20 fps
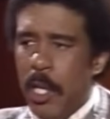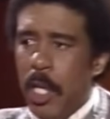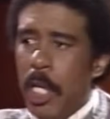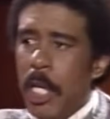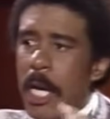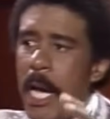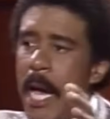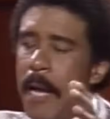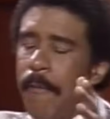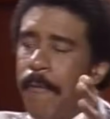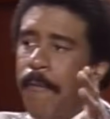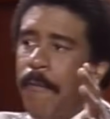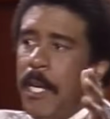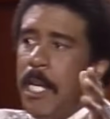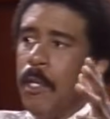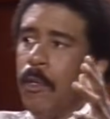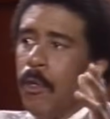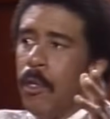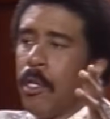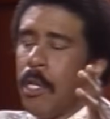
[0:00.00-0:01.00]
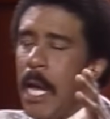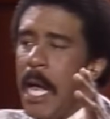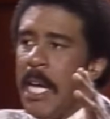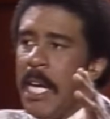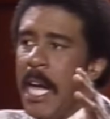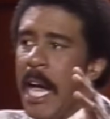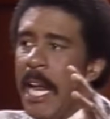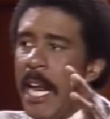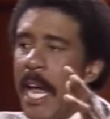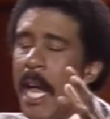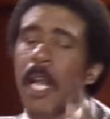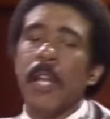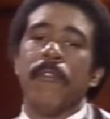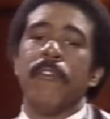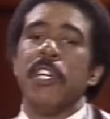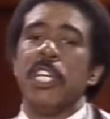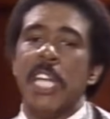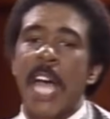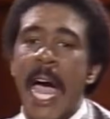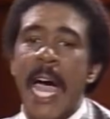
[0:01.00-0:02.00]
Nigga got feet, look like he got
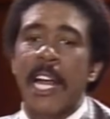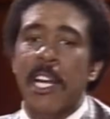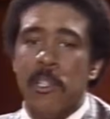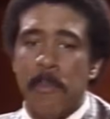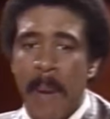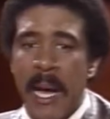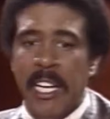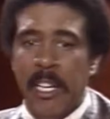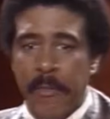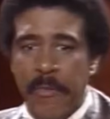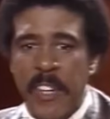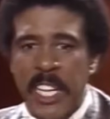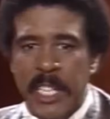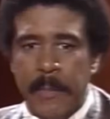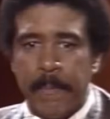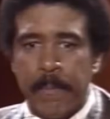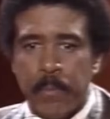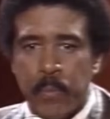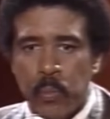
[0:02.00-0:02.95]
elephantitis about the feet.